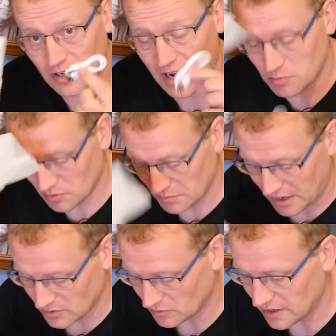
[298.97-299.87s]
cable,
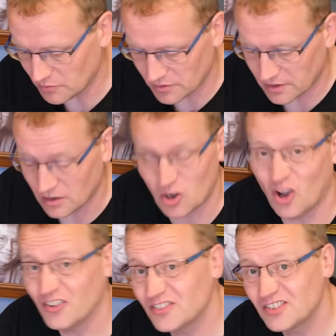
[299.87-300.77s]
manual, everything. It
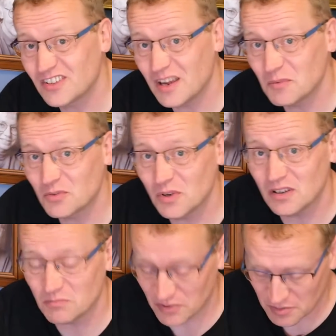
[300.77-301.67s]
costs the same as
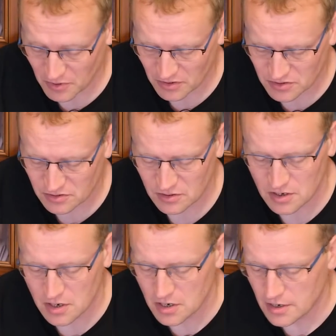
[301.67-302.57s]
well, pretty much.
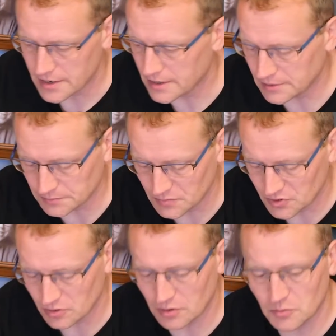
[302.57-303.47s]

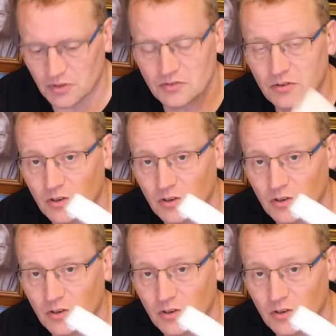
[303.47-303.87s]
So I'm going to try and